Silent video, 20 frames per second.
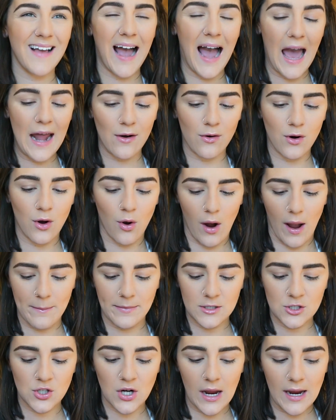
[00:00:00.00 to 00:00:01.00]
I don't know, I've
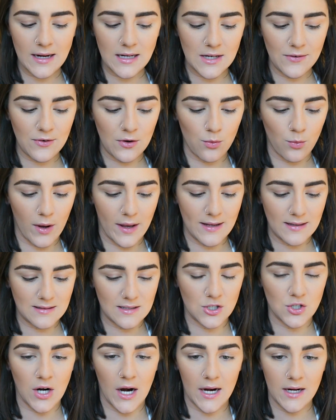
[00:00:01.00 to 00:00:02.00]
been trying different ways
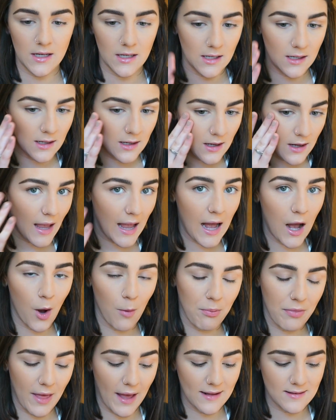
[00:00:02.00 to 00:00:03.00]
to try to
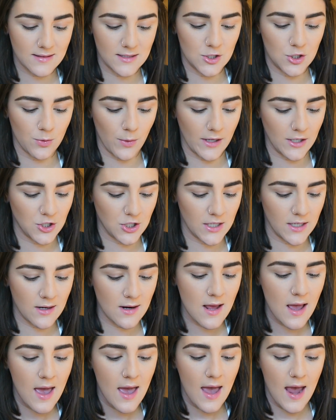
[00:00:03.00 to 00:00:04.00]
help that
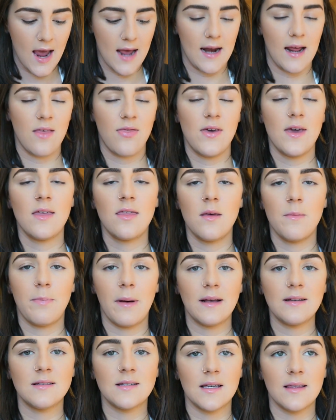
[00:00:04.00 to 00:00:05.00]
situation, and I think the
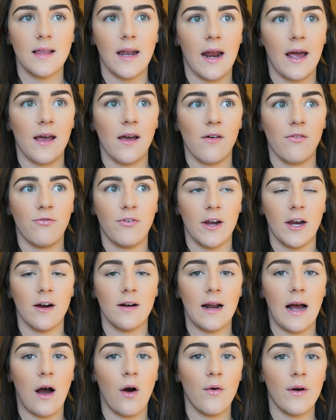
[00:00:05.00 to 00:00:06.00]
best thing that I have
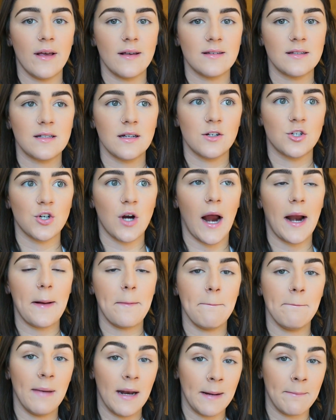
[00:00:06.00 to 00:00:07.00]
figured out is to try to
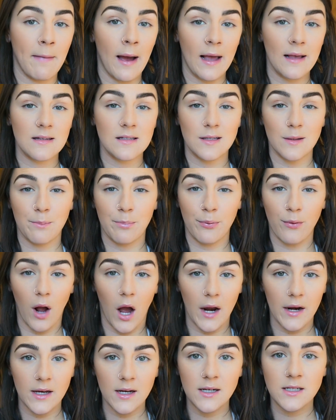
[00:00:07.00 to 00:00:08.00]
minimize the
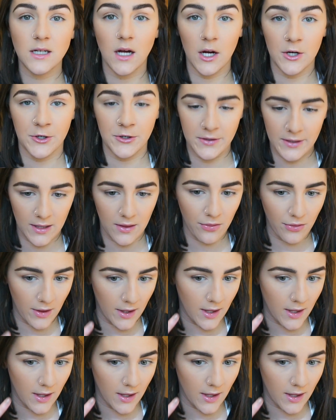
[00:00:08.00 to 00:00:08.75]
product underneath